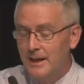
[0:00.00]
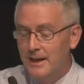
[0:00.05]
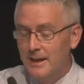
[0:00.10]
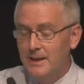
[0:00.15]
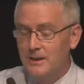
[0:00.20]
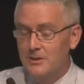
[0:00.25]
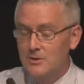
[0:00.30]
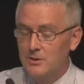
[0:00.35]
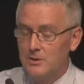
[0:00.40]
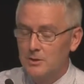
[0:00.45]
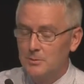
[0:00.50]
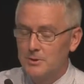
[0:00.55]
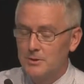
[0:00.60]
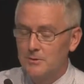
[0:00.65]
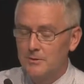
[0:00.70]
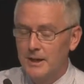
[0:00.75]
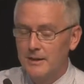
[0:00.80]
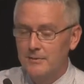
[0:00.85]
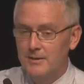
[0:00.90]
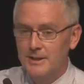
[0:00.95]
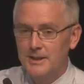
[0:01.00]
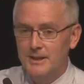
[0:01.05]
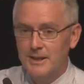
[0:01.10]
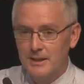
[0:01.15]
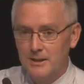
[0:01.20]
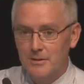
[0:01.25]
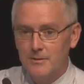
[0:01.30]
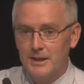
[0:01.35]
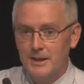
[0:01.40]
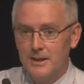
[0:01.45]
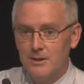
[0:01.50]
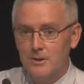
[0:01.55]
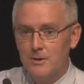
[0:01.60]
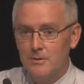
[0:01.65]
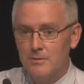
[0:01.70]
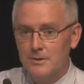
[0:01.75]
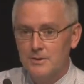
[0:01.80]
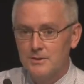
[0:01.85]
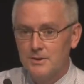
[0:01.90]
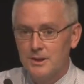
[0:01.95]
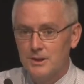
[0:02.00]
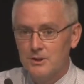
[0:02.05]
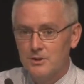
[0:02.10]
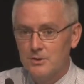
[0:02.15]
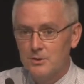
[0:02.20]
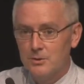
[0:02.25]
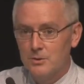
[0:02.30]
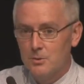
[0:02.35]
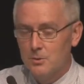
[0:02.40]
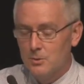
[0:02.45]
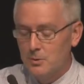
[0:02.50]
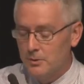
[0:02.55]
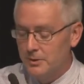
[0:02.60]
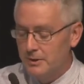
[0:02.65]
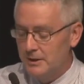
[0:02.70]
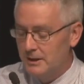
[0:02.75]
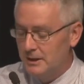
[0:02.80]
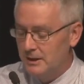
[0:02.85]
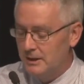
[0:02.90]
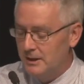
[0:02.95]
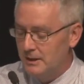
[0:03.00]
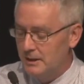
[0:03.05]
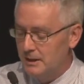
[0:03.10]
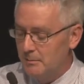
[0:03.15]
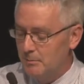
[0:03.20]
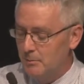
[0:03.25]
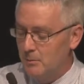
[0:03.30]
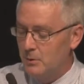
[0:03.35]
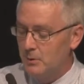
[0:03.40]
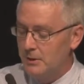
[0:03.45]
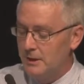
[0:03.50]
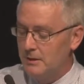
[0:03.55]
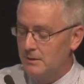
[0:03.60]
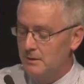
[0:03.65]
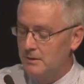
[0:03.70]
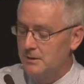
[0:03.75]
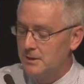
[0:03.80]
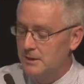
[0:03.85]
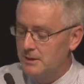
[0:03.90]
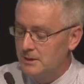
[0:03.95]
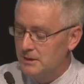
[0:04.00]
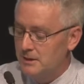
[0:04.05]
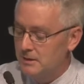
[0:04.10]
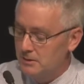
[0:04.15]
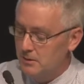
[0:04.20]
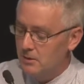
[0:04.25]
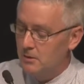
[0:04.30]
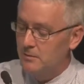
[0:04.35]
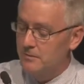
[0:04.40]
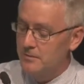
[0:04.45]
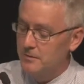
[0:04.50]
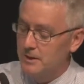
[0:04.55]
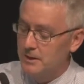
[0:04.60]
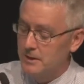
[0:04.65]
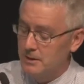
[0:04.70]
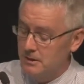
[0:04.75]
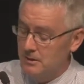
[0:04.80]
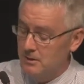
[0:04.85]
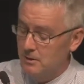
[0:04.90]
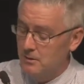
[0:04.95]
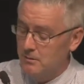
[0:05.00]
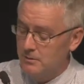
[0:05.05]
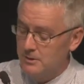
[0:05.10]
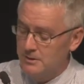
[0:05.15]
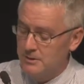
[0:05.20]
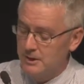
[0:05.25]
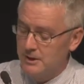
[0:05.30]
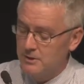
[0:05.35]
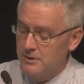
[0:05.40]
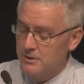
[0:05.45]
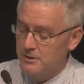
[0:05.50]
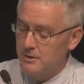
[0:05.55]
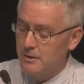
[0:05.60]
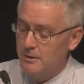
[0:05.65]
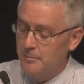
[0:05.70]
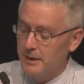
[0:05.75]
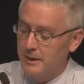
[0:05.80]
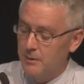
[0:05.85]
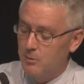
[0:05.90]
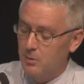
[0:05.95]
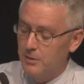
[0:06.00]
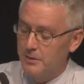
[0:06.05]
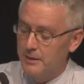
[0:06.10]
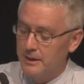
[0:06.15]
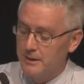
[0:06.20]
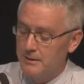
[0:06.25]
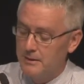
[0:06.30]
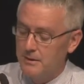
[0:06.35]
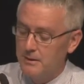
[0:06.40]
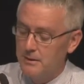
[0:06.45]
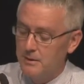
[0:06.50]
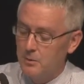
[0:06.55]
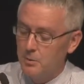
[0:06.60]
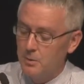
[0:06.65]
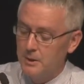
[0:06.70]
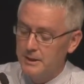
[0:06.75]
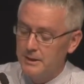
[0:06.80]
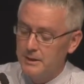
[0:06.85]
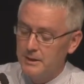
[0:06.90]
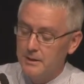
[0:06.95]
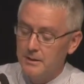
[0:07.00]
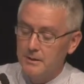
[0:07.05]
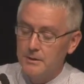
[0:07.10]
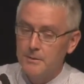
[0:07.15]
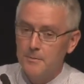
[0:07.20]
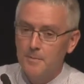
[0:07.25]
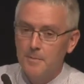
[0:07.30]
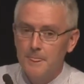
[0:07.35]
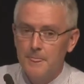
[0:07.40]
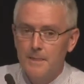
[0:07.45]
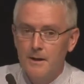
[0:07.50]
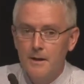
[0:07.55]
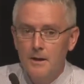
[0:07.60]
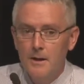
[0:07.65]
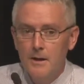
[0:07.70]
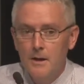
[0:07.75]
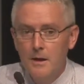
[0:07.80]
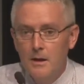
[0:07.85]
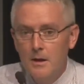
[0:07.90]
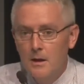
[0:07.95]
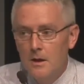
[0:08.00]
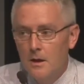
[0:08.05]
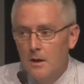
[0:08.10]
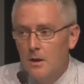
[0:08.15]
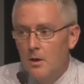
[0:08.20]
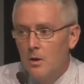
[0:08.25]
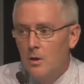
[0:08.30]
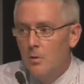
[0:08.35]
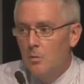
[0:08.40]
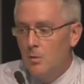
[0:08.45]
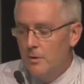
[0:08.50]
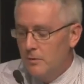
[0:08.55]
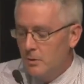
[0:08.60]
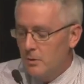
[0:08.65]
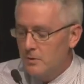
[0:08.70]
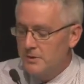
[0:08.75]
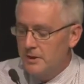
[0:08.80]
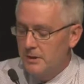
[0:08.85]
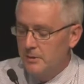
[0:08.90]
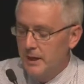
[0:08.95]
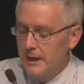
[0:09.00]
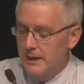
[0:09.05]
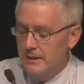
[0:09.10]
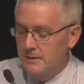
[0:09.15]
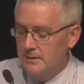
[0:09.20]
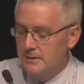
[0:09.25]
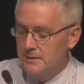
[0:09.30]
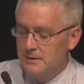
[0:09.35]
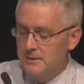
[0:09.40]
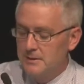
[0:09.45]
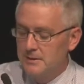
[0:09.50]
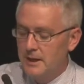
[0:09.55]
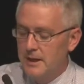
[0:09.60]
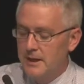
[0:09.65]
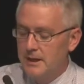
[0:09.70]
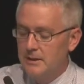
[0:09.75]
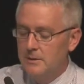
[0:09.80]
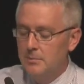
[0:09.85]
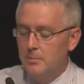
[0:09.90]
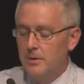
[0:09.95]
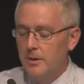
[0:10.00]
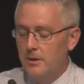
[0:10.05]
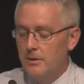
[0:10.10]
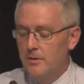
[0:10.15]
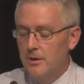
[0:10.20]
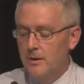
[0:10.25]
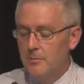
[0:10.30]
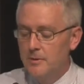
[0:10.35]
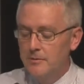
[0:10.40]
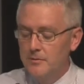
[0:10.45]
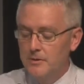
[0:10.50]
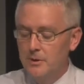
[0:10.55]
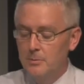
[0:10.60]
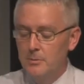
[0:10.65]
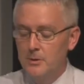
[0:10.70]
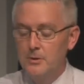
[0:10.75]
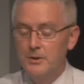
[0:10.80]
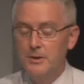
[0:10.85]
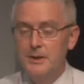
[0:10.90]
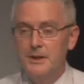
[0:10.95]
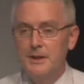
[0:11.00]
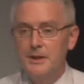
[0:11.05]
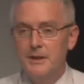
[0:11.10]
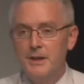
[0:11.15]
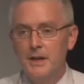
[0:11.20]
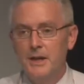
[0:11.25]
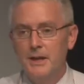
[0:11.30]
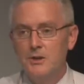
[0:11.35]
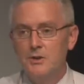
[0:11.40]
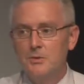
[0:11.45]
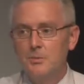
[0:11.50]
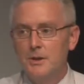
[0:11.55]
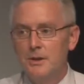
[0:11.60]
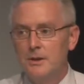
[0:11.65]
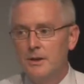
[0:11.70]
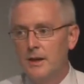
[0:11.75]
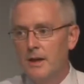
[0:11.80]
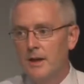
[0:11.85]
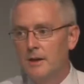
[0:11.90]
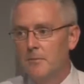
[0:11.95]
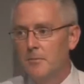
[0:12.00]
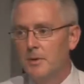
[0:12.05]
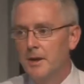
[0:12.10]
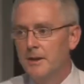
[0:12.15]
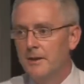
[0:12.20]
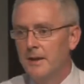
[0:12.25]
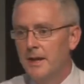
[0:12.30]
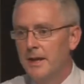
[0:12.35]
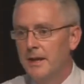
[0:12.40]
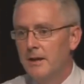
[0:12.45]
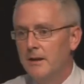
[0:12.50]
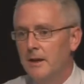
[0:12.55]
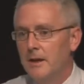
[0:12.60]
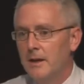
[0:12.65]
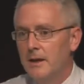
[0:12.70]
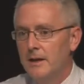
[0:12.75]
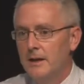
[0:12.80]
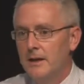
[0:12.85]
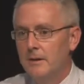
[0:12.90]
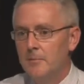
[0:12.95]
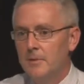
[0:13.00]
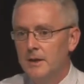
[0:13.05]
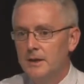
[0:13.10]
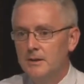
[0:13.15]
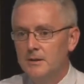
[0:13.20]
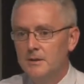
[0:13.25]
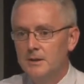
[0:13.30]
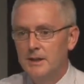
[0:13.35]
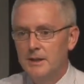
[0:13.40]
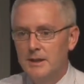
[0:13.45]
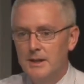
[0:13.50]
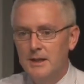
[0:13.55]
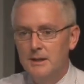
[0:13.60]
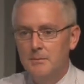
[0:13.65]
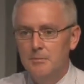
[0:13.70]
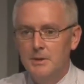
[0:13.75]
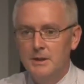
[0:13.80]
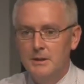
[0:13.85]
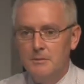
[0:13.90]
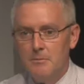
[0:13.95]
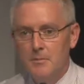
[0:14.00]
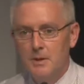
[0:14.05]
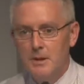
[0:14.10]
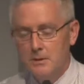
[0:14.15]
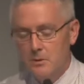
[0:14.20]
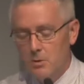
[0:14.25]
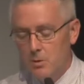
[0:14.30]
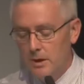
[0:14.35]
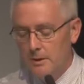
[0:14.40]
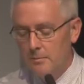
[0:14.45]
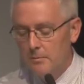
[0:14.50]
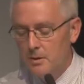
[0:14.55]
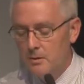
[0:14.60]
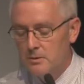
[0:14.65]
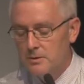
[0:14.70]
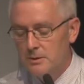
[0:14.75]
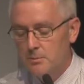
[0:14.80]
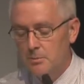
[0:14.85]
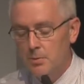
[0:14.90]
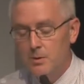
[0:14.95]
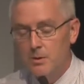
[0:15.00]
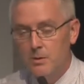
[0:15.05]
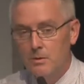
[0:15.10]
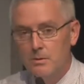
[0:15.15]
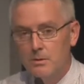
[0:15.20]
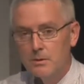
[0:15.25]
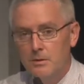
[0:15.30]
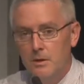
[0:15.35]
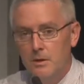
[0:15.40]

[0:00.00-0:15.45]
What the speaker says: in terms of having the elevator conversation or the morning tea conversation about what they did at the weekend. We've also had a sustained program of community engagement, and by that it's again been quite multi-pronged.